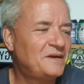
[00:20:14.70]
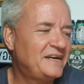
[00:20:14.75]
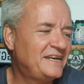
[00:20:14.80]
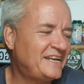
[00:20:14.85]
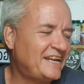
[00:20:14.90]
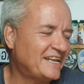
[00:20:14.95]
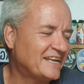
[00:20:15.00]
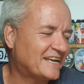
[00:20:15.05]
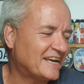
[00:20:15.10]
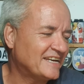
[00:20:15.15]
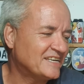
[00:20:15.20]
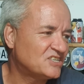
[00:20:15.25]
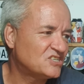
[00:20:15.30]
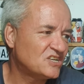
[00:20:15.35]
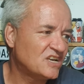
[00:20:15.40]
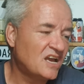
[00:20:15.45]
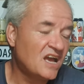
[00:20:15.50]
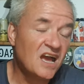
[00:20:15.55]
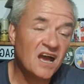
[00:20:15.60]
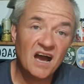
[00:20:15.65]
In any
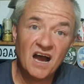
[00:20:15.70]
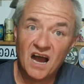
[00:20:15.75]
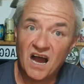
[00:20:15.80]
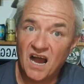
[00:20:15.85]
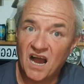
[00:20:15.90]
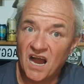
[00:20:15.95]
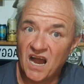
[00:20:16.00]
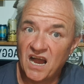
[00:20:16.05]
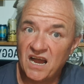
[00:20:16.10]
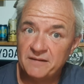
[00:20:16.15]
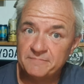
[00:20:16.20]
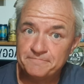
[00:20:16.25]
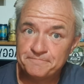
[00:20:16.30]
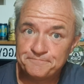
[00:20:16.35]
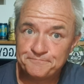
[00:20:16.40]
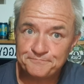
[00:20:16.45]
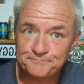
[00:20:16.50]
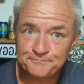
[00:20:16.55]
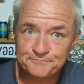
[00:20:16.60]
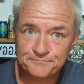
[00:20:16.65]
case,
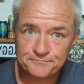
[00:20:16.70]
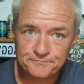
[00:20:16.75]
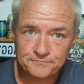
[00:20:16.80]
um,